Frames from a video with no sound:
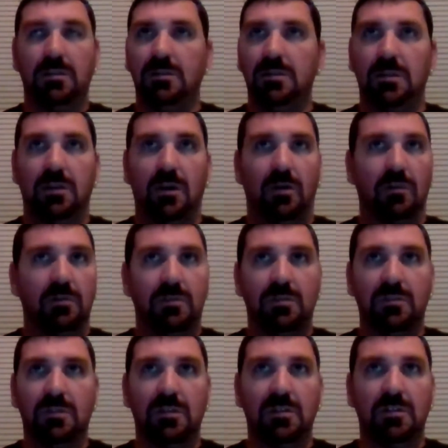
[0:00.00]

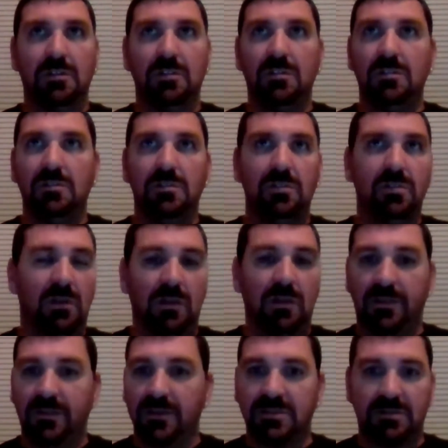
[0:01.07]
you can
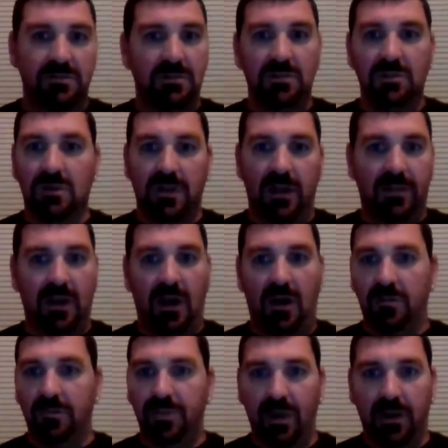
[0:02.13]
let the
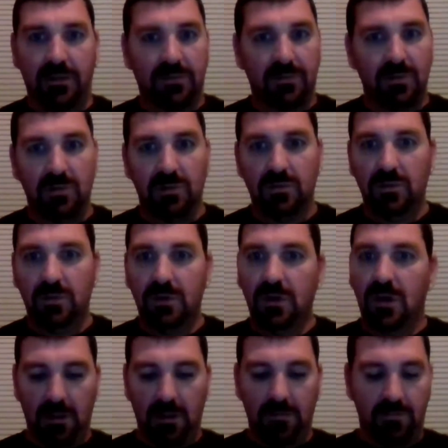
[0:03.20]
album play through.
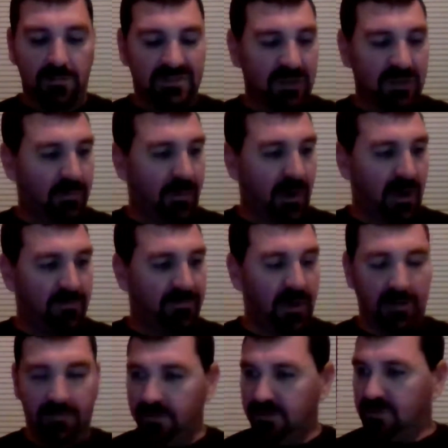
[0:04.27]
Some of my
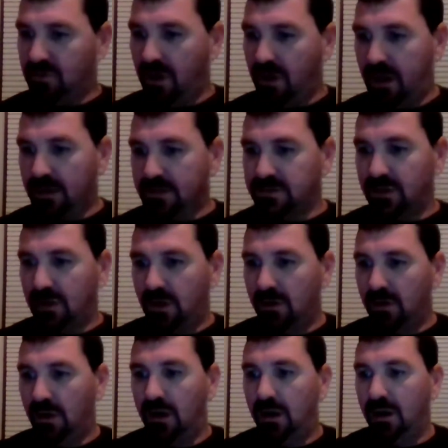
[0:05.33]
favorite tracks
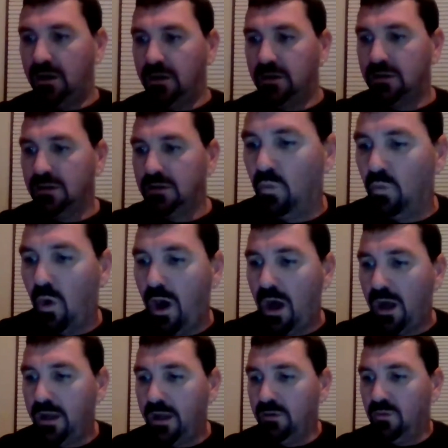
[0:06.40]
are
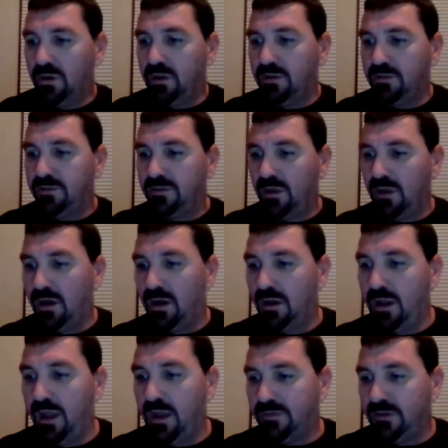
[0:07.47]
Why with
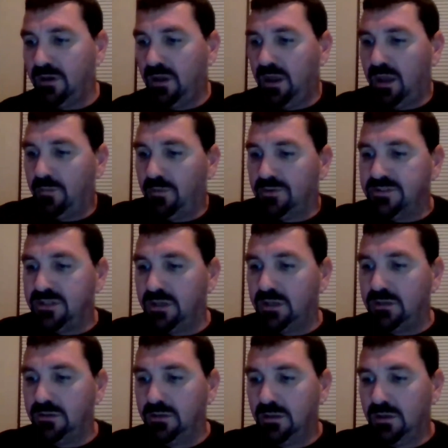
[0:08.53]
Anthony
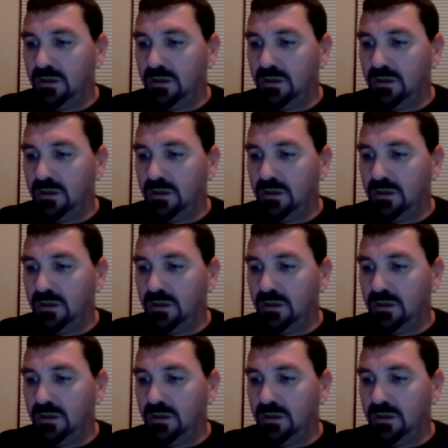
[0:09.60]
Hamilton,